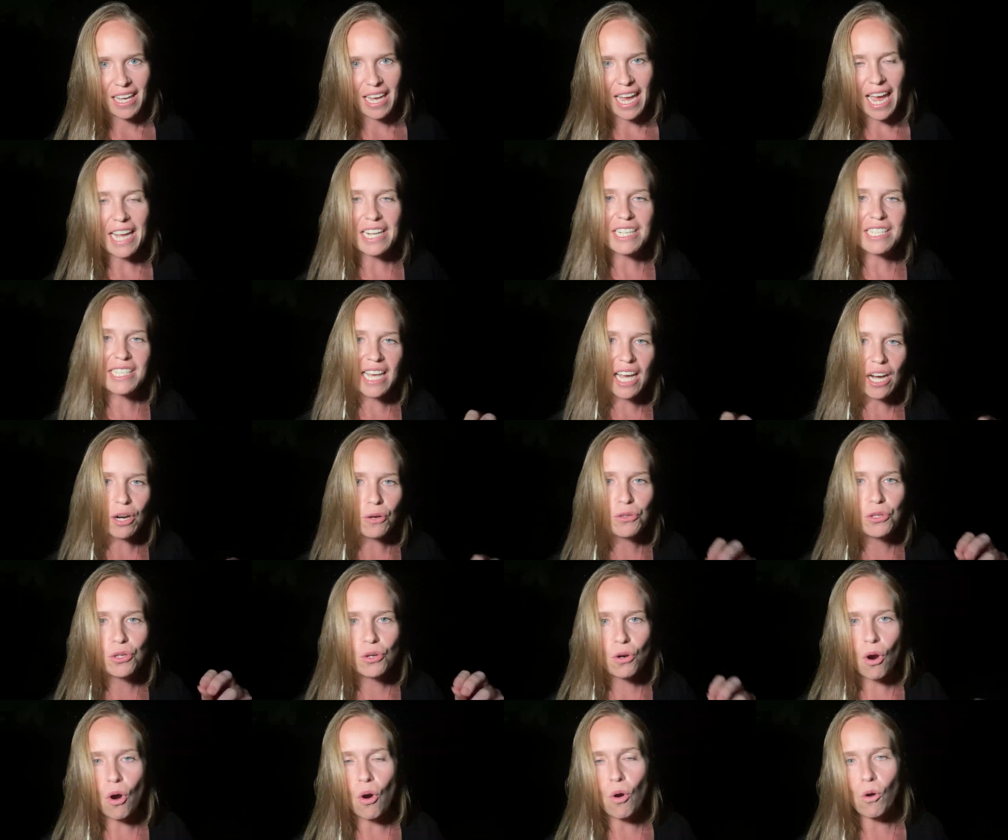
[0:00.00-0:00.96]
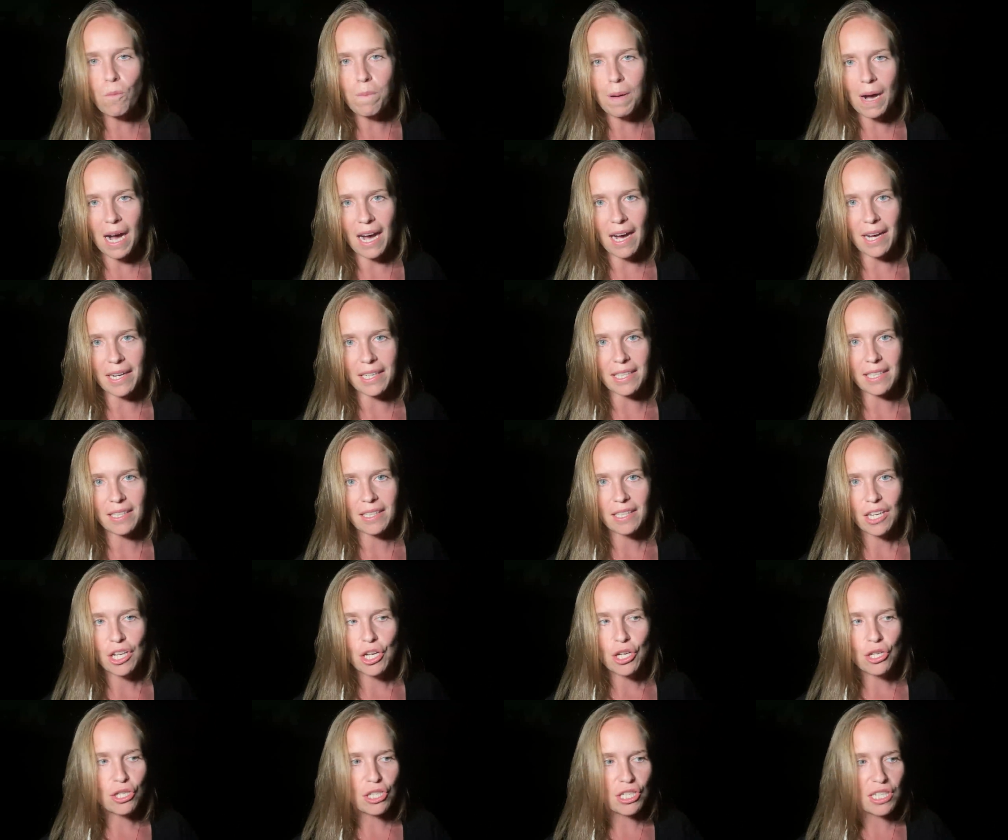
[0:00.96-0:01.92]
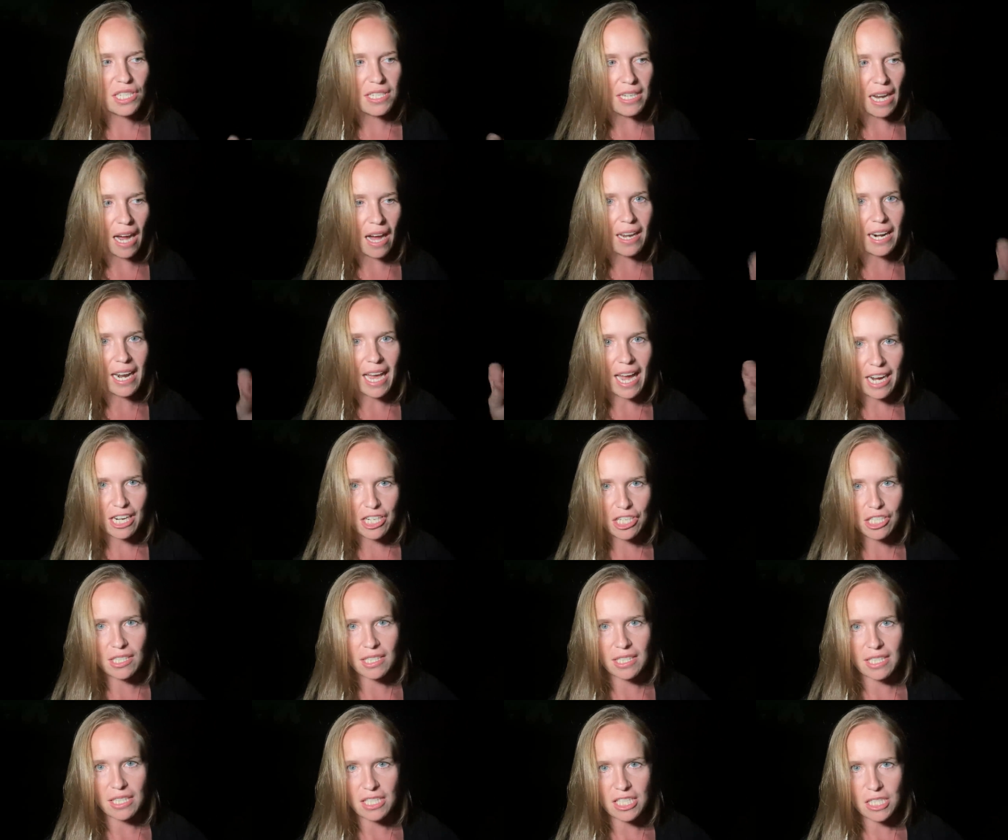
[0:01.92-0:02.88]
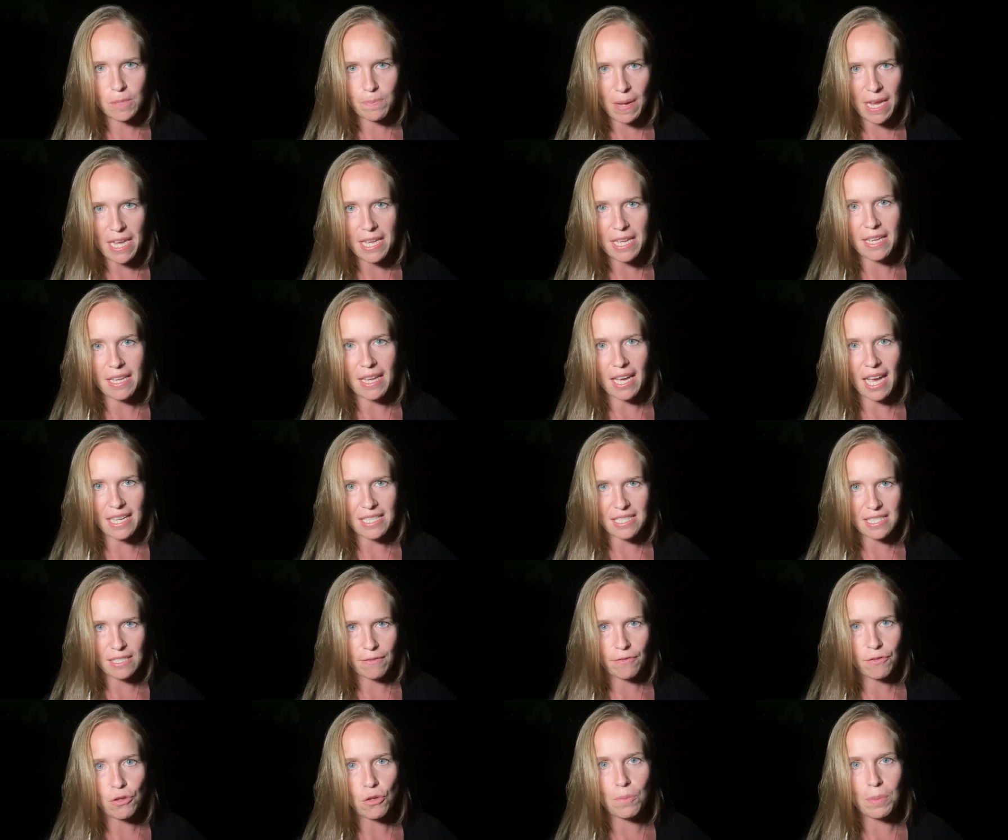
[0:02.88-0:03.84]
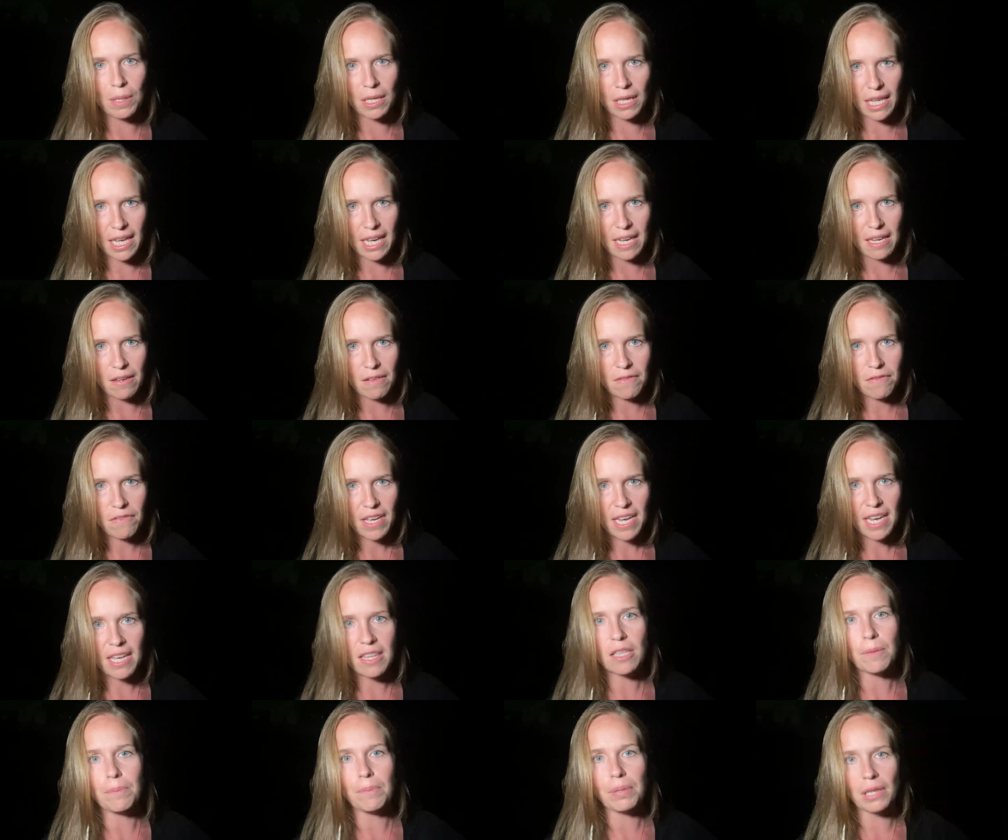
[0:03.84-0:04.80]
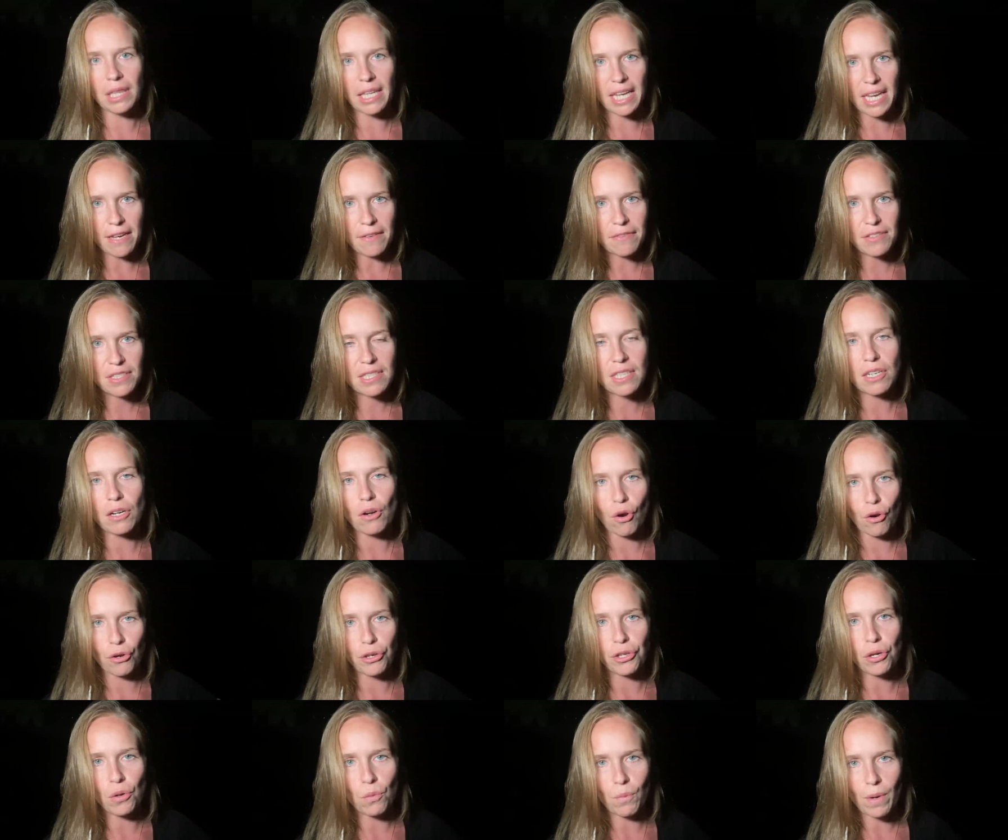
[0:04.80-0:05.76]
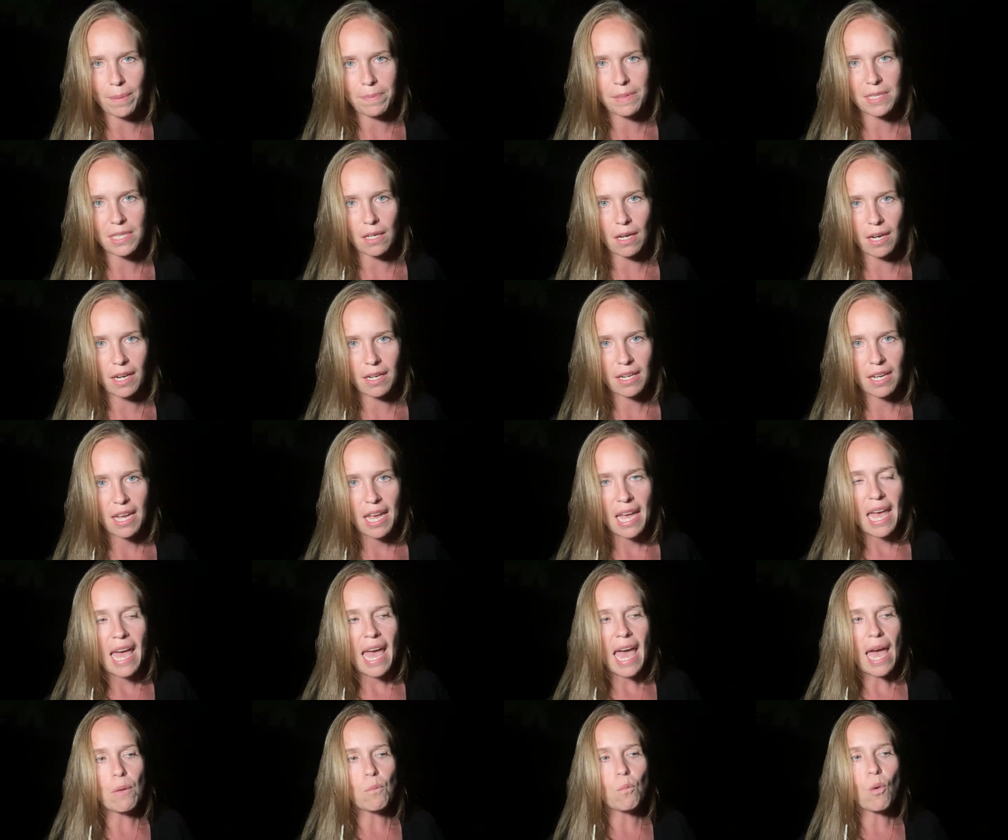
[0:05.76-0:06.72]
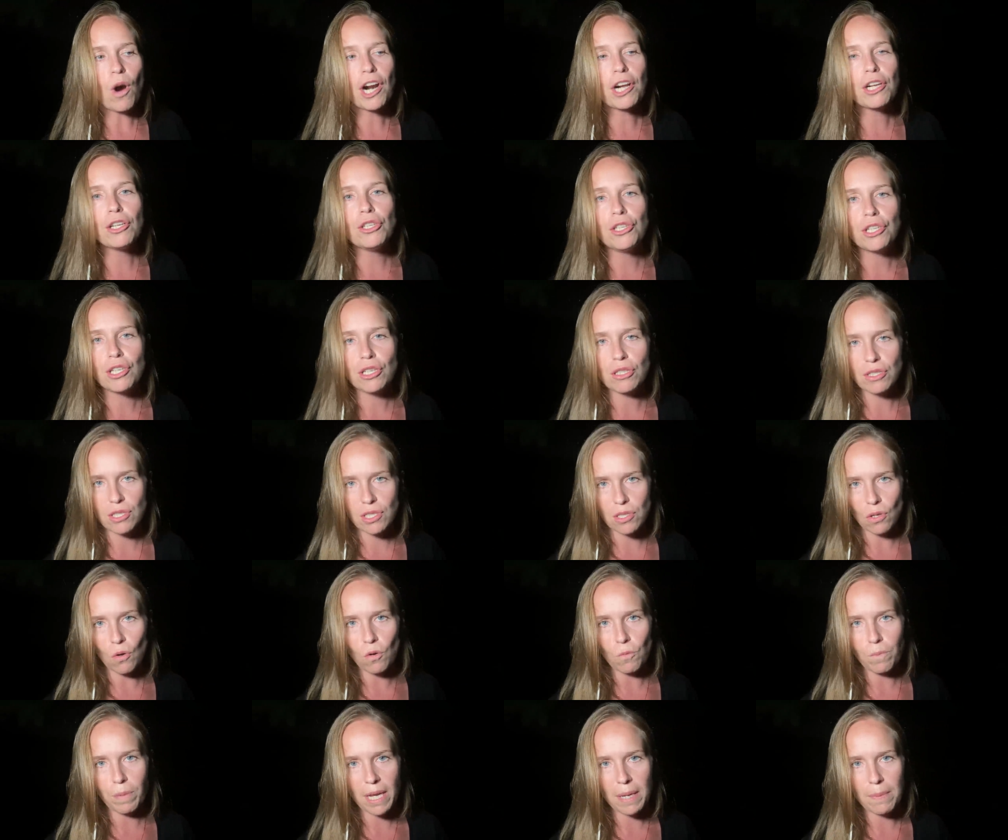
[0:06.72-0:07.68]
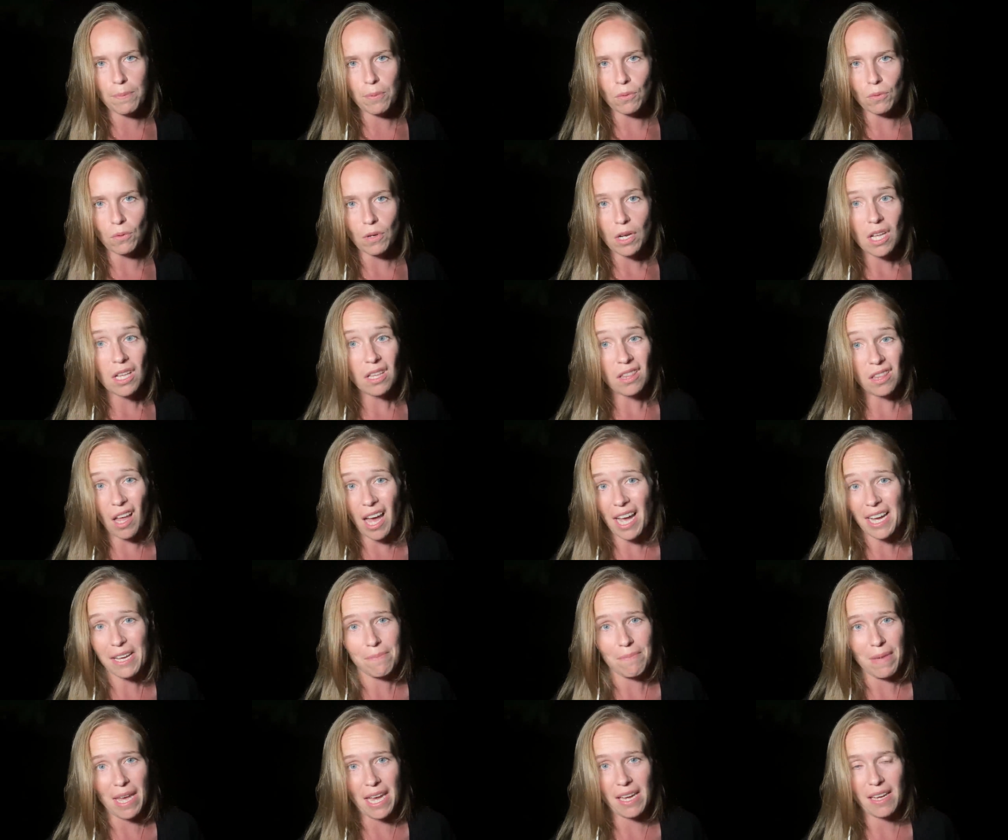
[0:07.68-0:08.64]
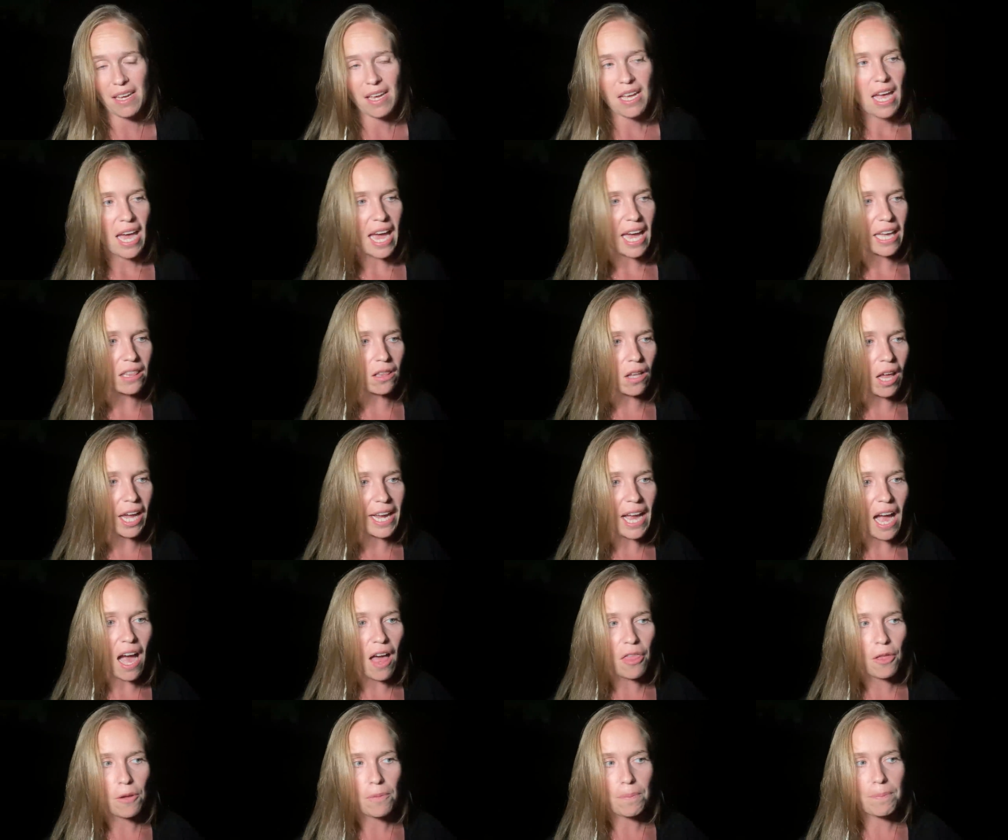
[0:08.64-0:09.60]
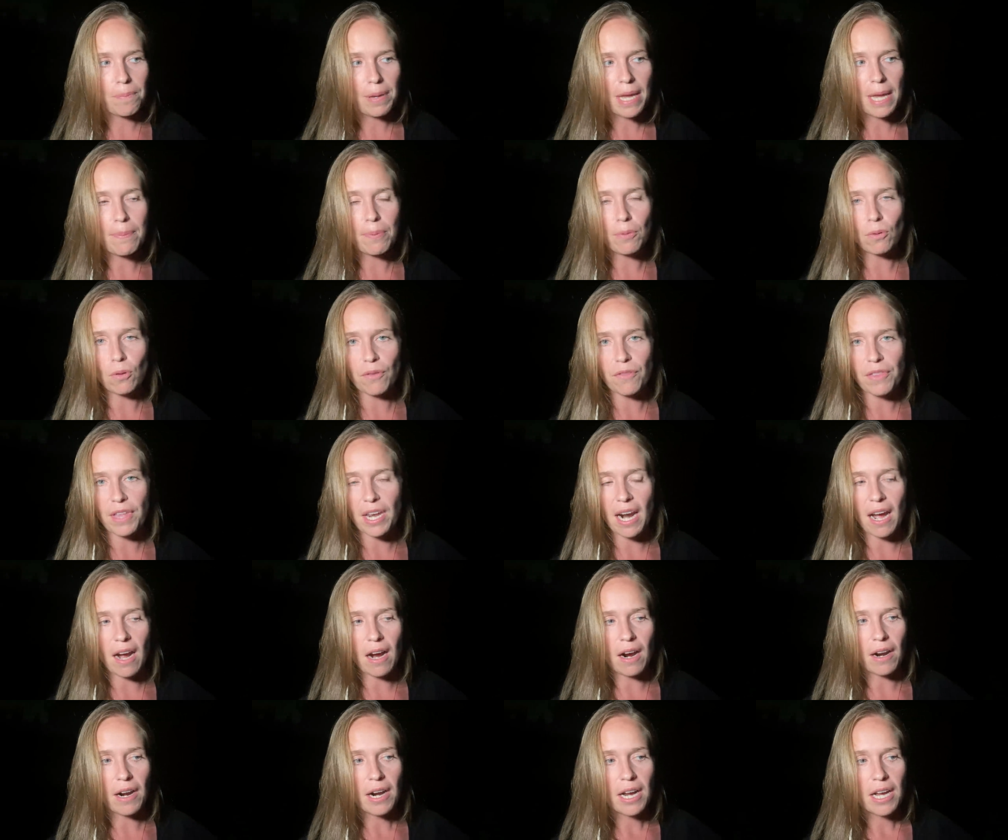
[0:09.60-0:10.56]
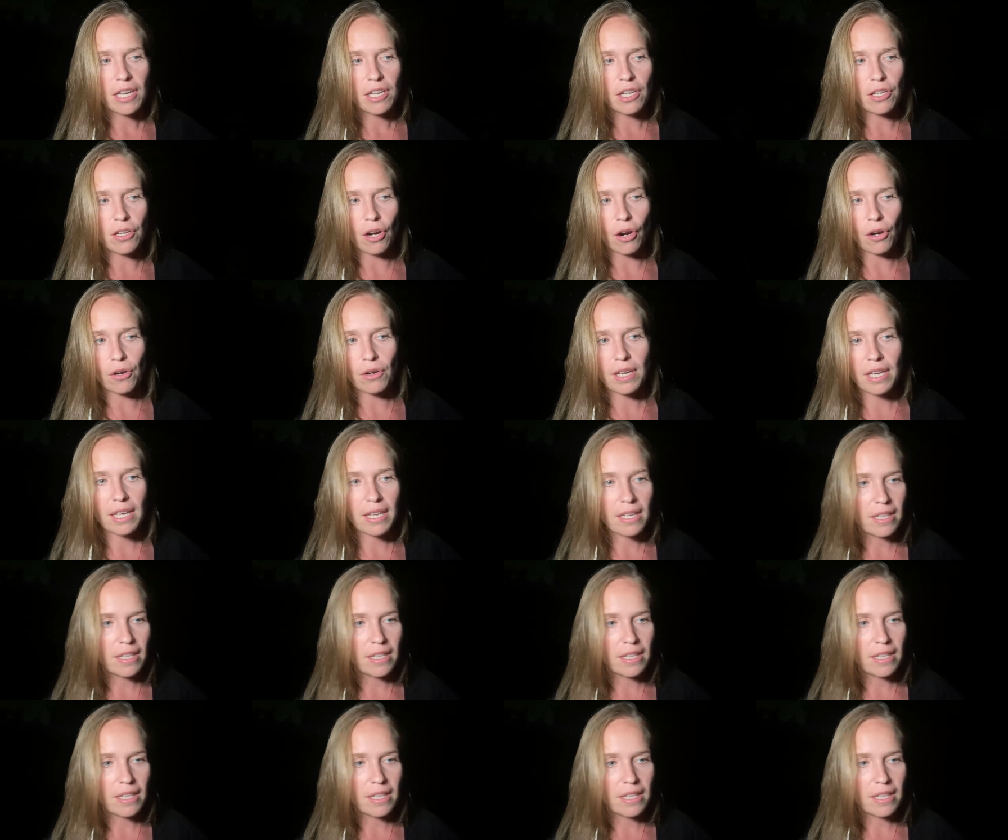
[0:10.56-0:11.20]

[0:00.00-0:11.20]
and tell your whole party to start actually speaking as if you believe in the beliefs that are on your website. And why don't you consult people like me and like other people that are, you know,